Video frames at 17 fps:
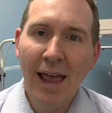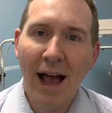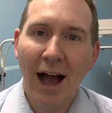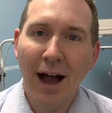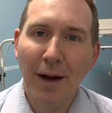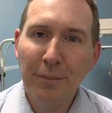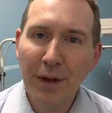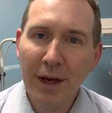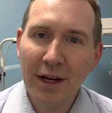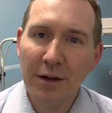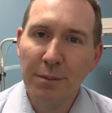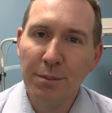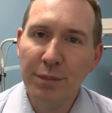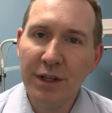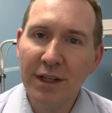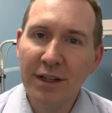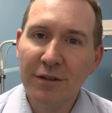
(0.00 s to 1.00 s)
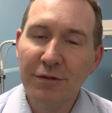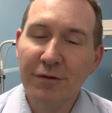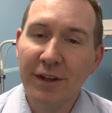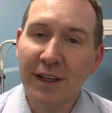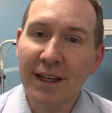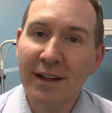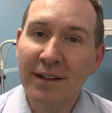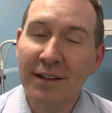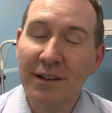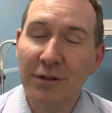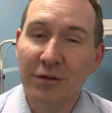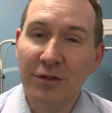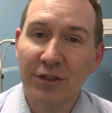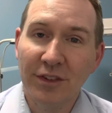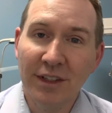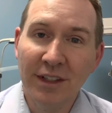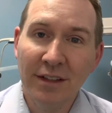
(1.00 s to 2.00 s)
I'm not a big fan of
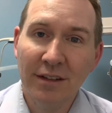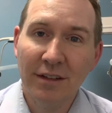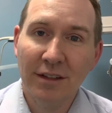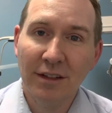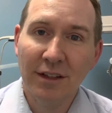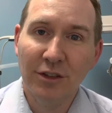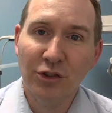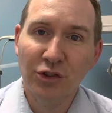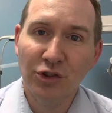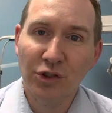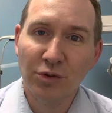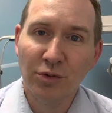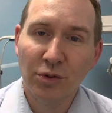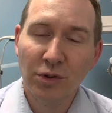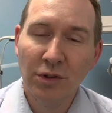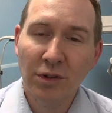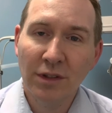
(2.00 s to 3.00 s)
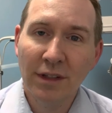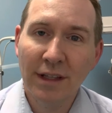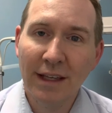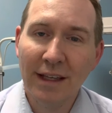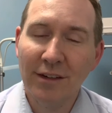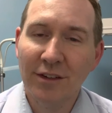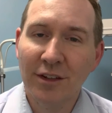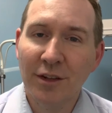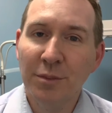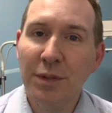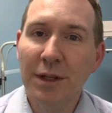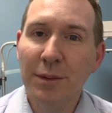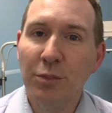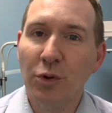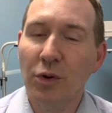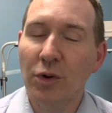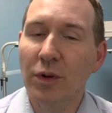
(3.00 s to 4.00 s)
scents in general, and some
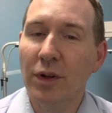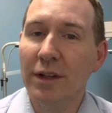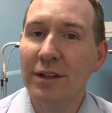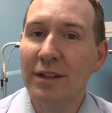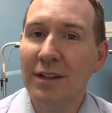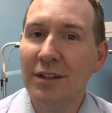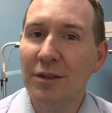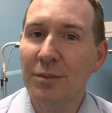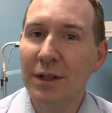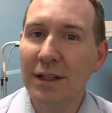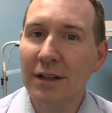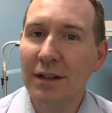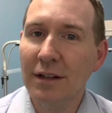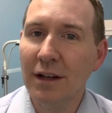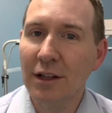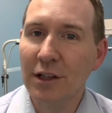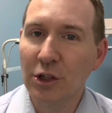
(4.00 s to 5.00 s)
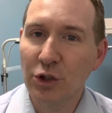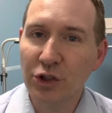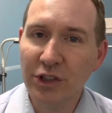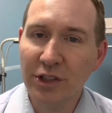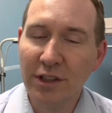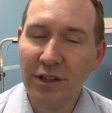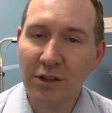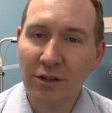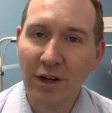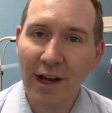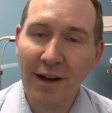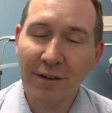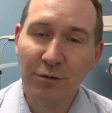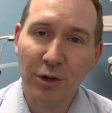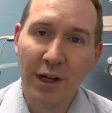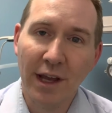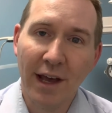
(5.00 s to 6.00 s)
people tend to be allergic or
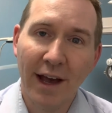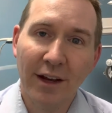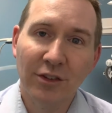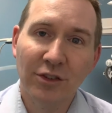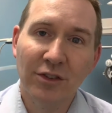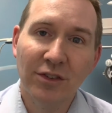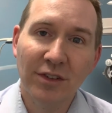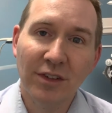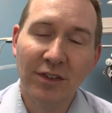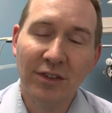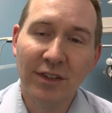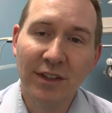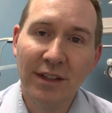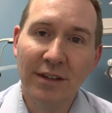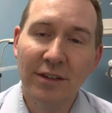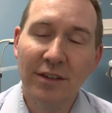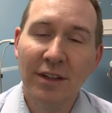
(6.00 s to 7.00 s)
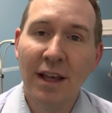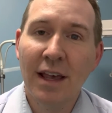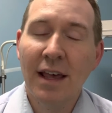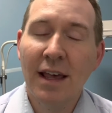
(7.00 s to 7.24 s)
have reactions to scents.